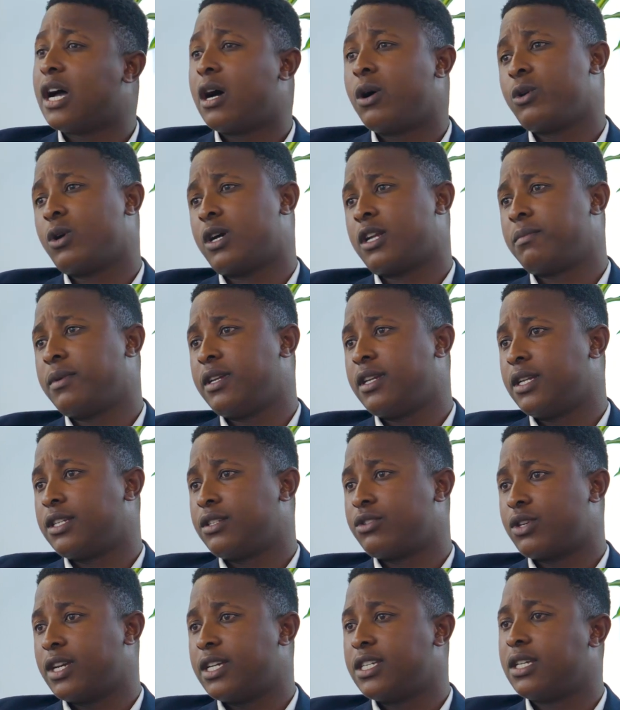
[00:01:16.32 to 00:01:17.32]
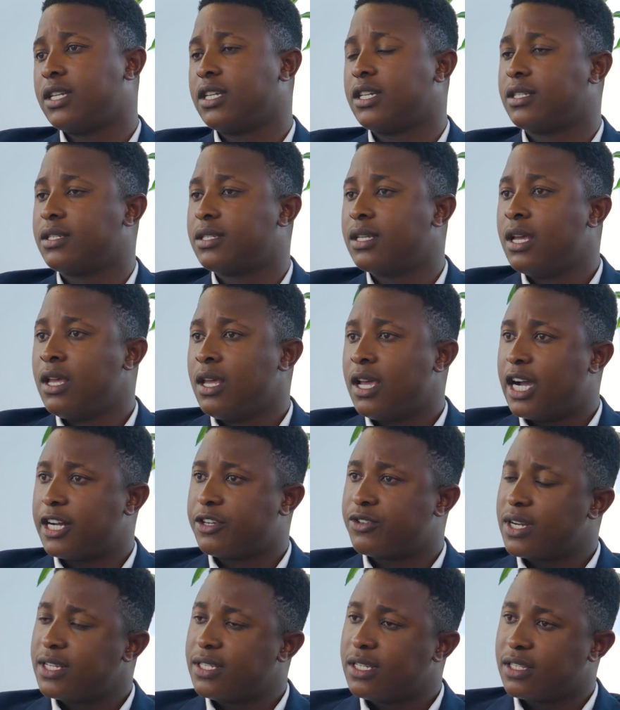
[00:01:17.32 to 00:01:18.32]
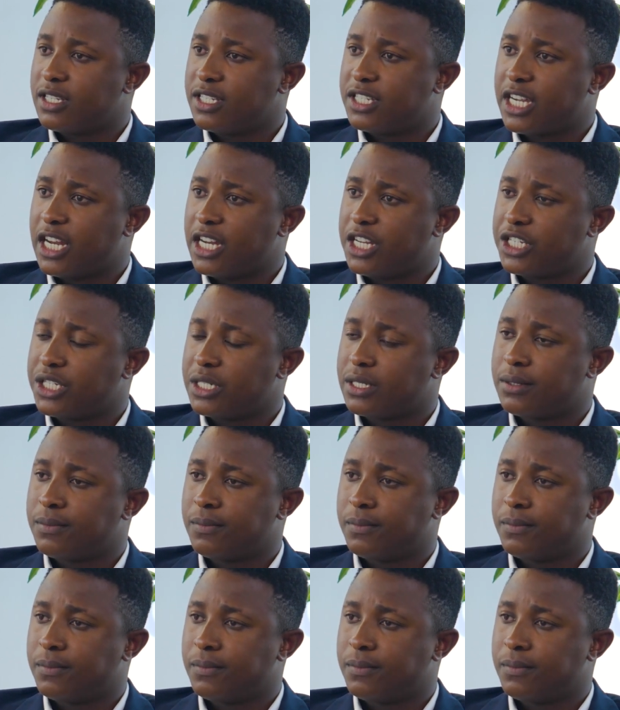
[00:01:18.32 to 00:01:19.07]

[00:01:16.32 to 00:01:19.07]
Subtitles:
how your administration is addressing these challenges?